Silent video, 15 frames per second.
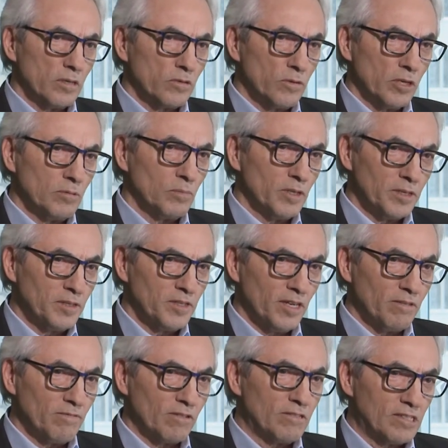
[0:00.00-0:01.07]
incredibly
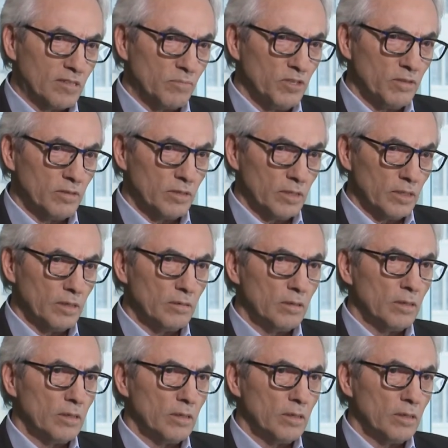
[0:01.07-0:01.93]
diverse community